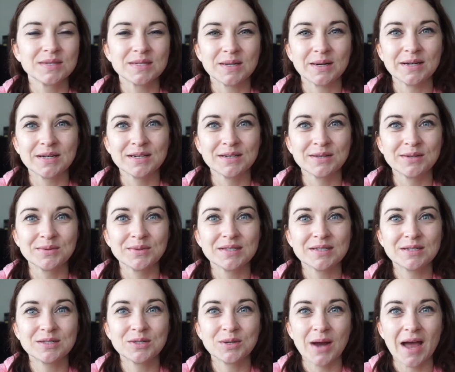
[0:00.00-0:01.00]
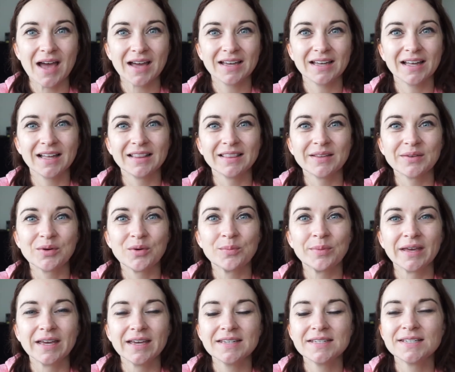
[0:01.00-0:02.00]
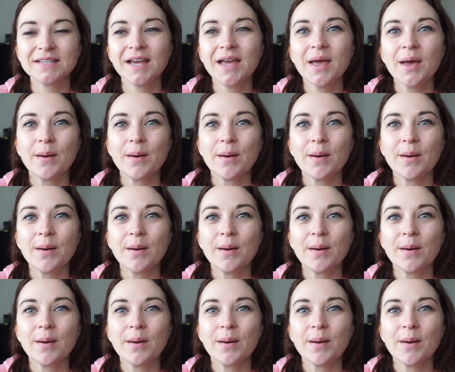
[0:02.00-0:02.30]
starting to lose track a little bit,